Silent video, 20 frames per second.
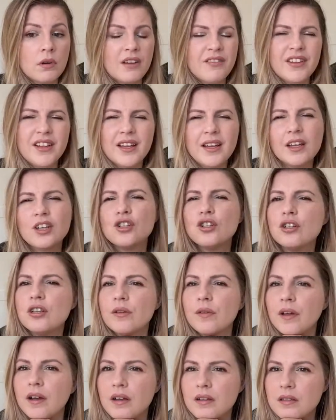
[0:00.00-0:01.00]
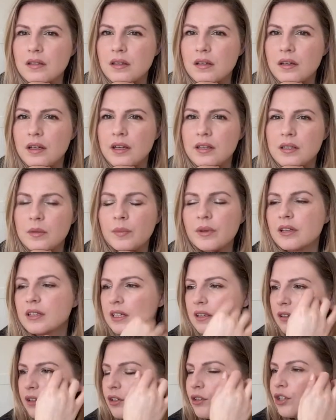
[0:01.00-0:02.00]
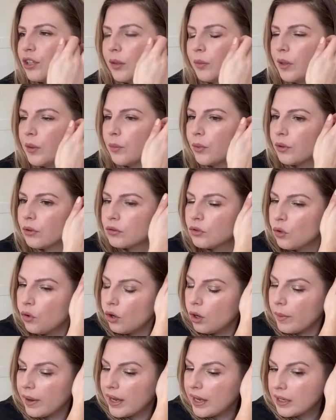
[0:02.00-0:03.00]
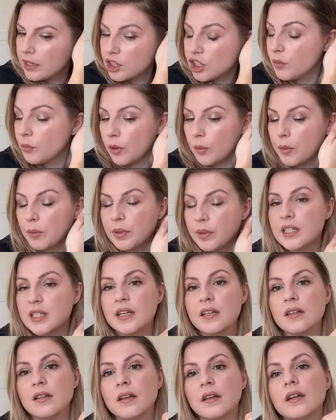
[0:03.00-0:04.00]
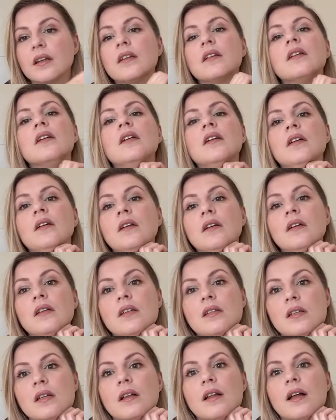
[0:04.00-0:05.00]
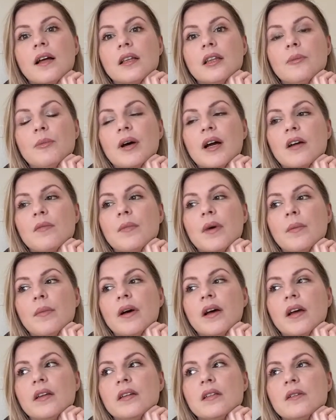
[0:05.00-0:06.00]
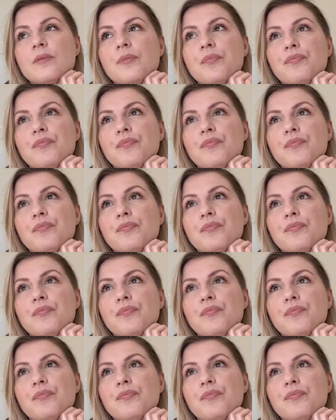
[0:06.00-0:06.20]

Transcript: feel like I should know that because 30 is a big deal. Usually people talk about it. She probably did and I still had in the back of my mind.